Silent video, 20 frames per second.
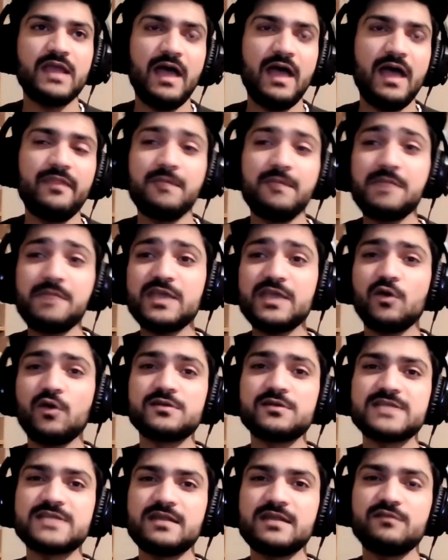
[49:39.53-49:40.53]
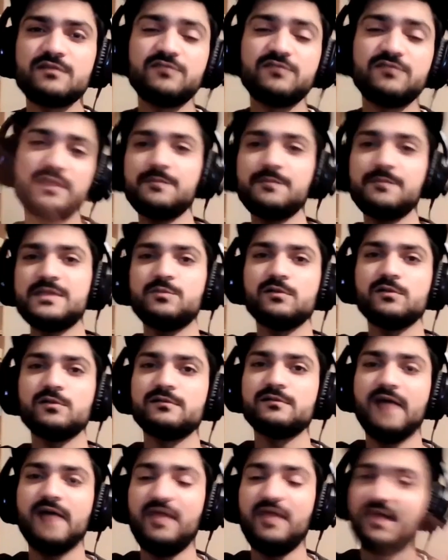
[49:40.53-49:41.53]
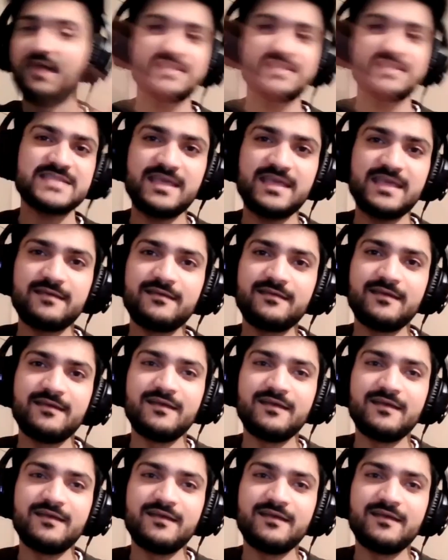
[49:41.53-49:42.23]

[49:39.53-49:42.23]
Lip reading: and they make content for them people, and that's it.